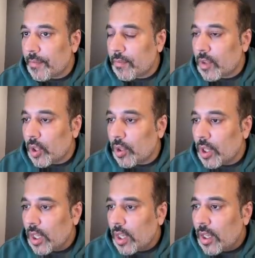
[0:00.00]
So
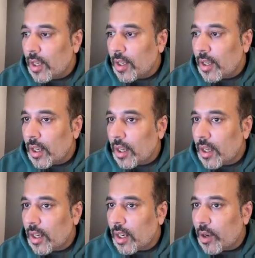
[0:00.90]

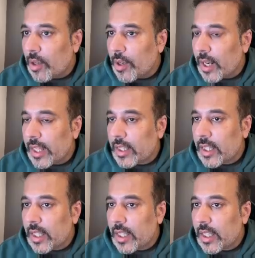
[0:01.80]
now, like
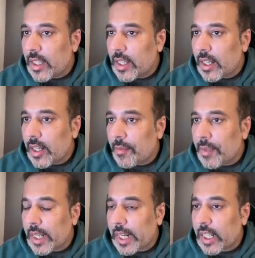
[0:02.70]
the
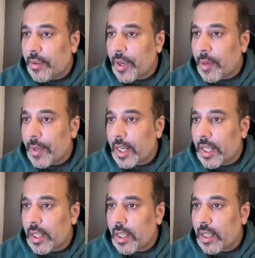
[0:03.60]
detected
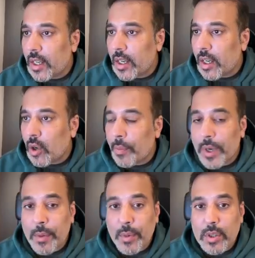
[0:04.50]
vulnerability
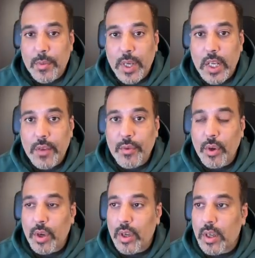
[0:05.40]
open a possibility
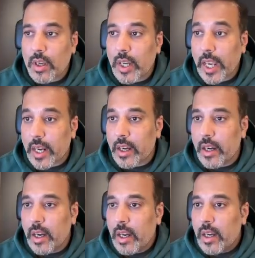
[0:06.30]
for
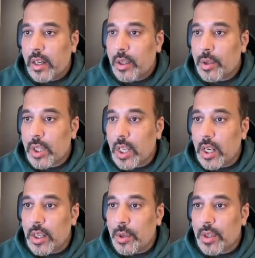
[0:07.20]
hacker to steal
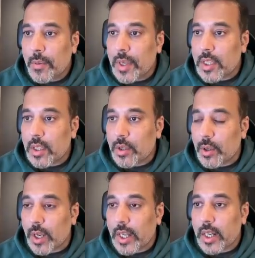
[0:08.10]
user bases,
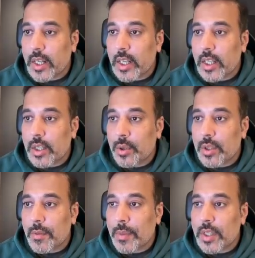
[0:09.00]
like containing
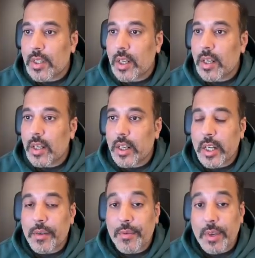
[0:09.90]
user personal
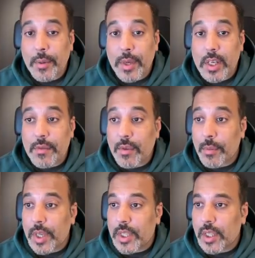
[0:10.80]
identifiable
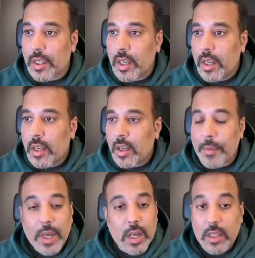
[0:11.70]
information,
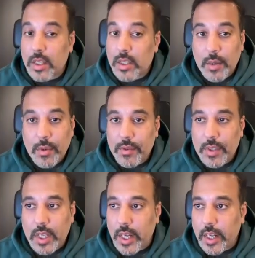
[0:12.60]
among other some of
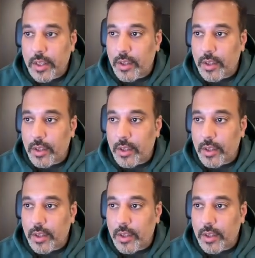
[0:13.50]
the data,